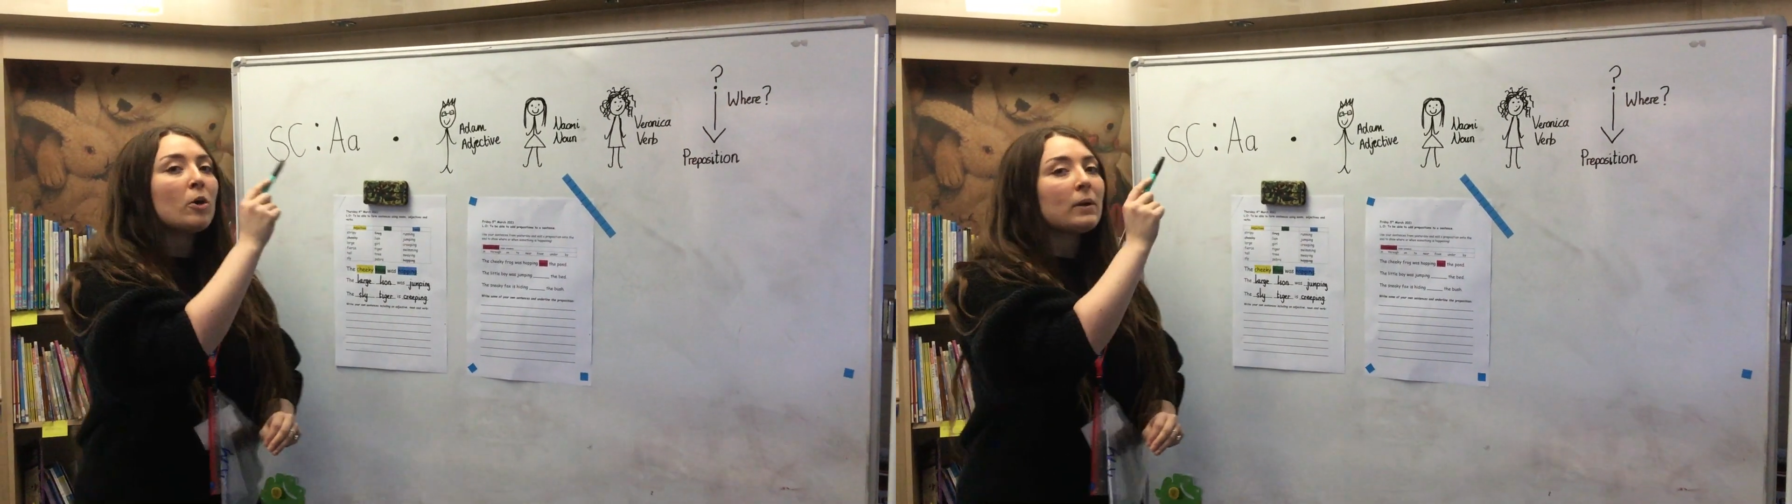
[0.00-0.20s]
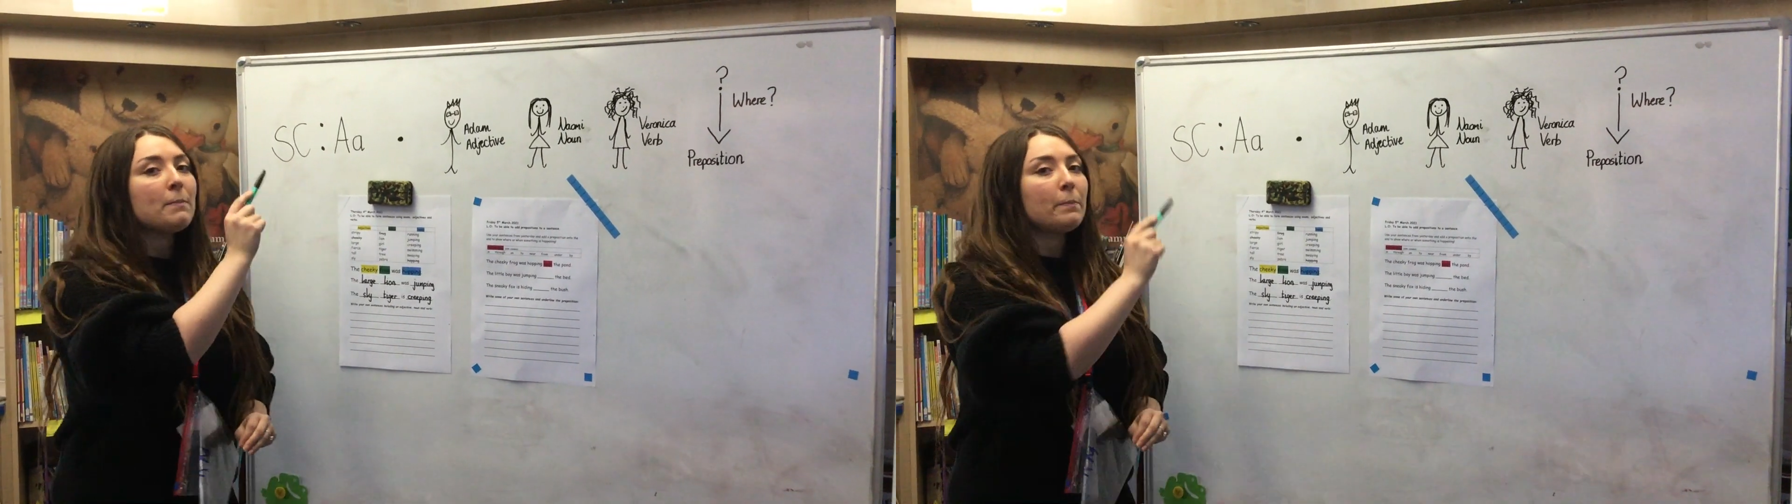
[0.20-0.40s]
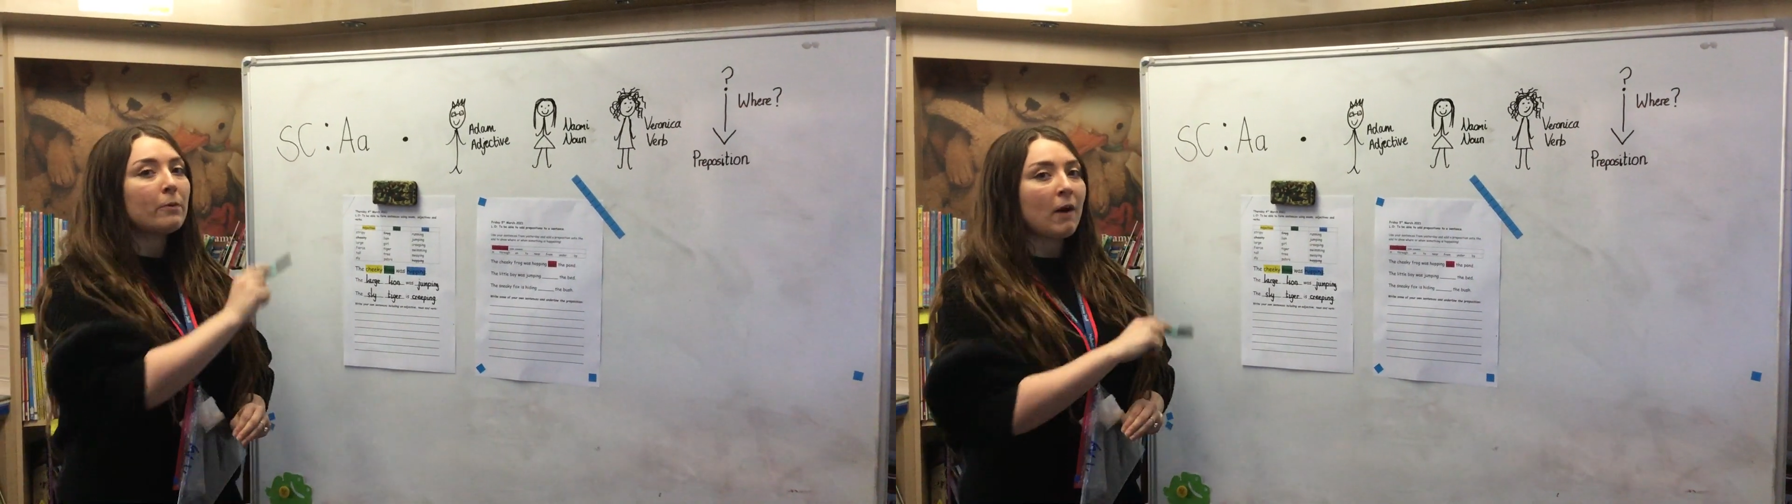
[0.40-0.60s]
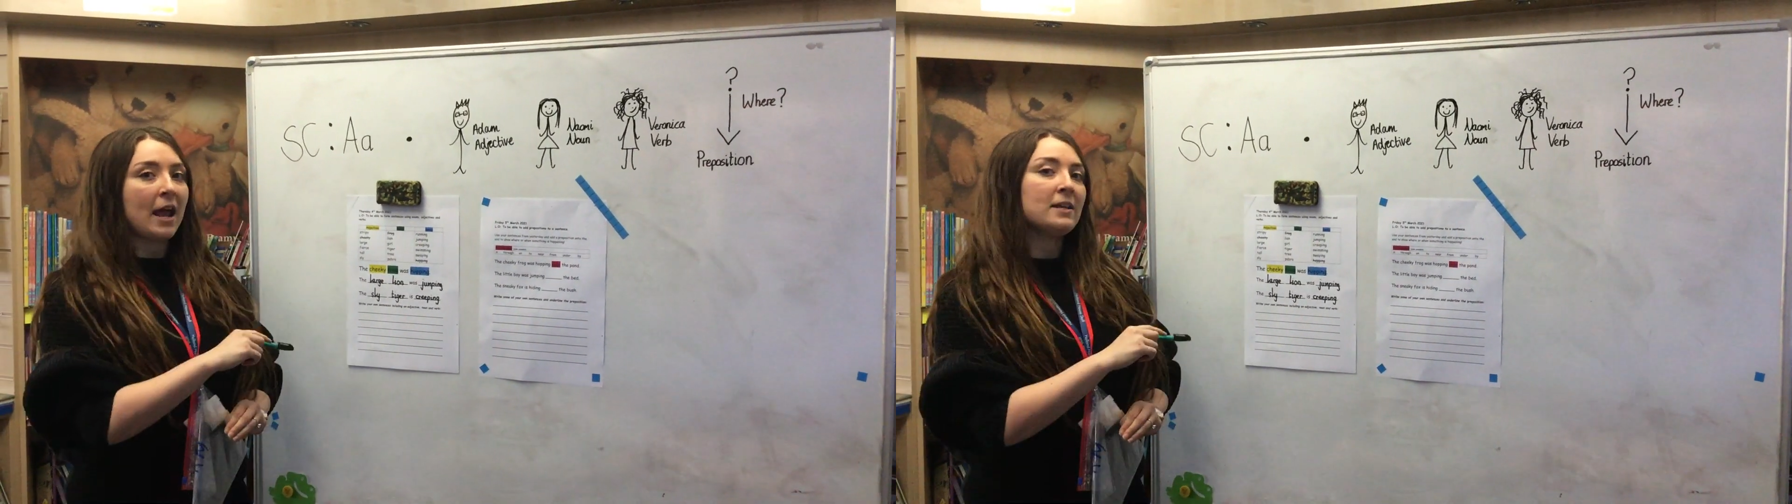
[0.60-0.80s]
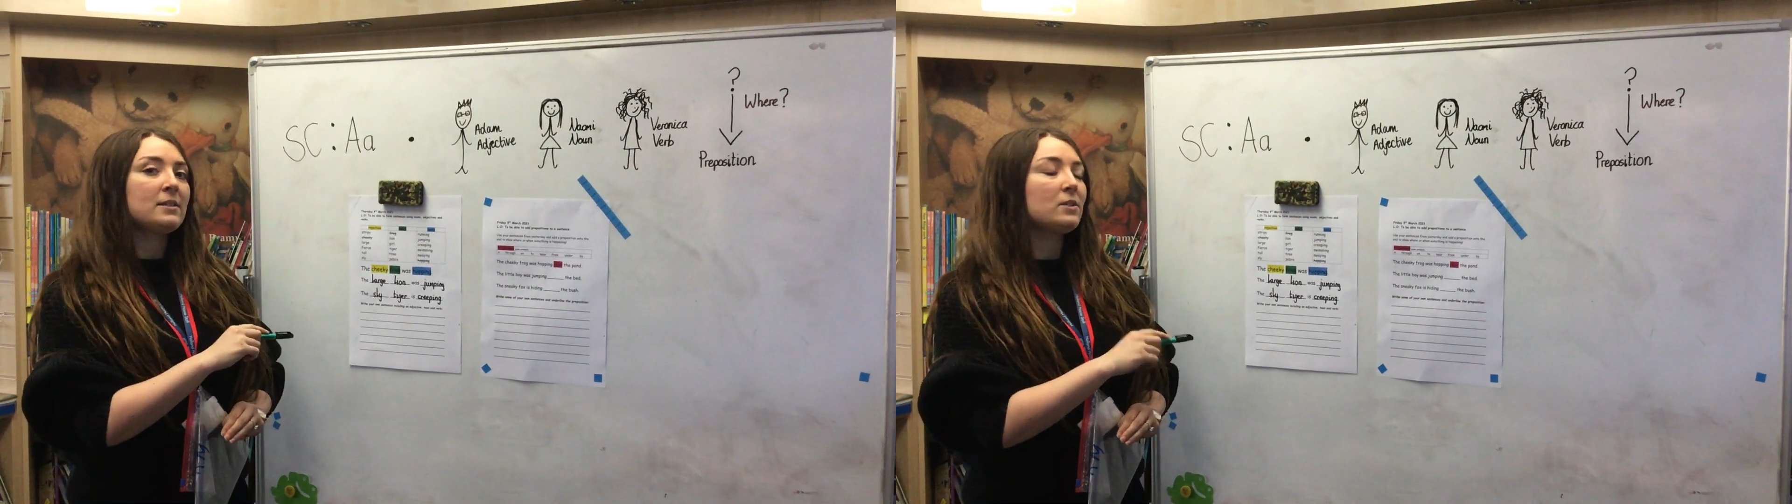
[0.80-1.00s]

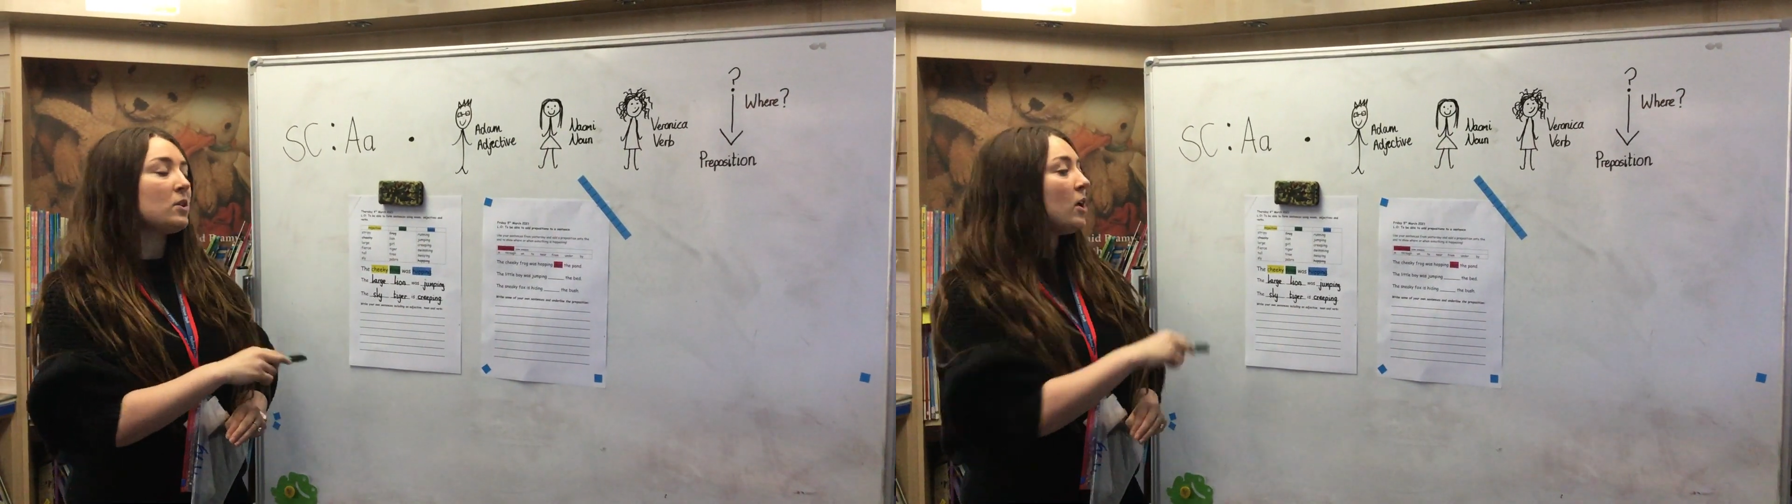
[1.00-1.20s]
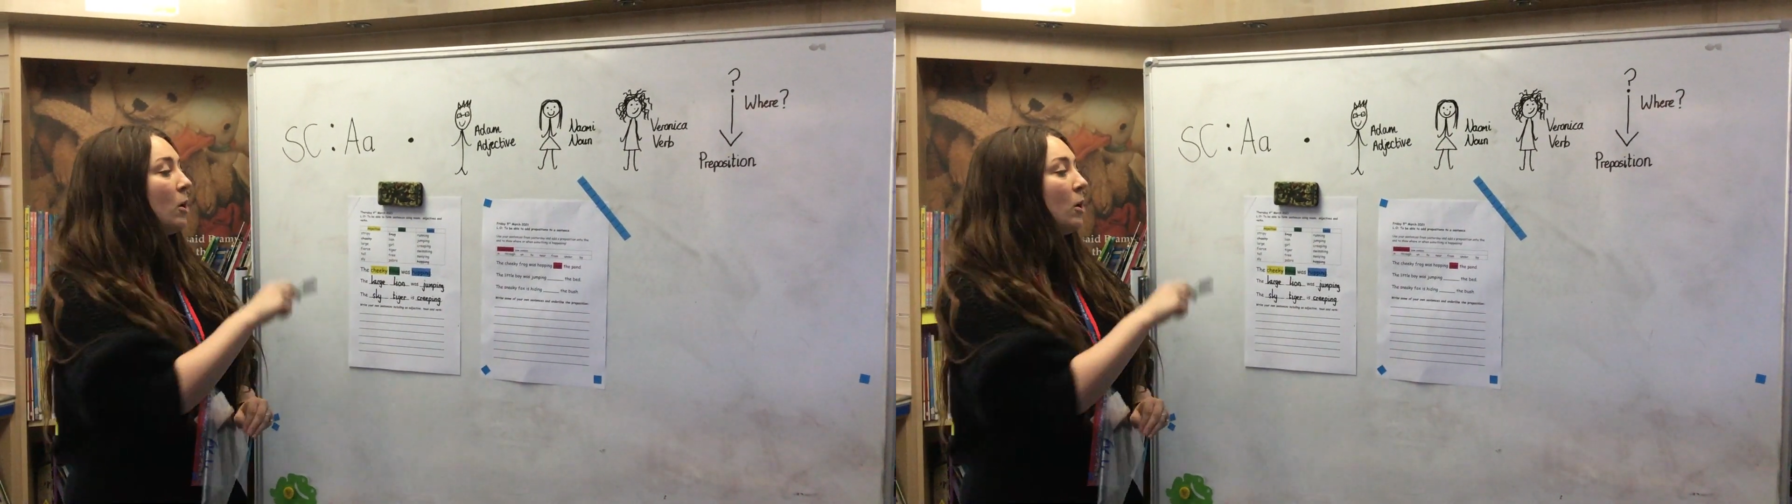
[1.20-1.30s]
impressed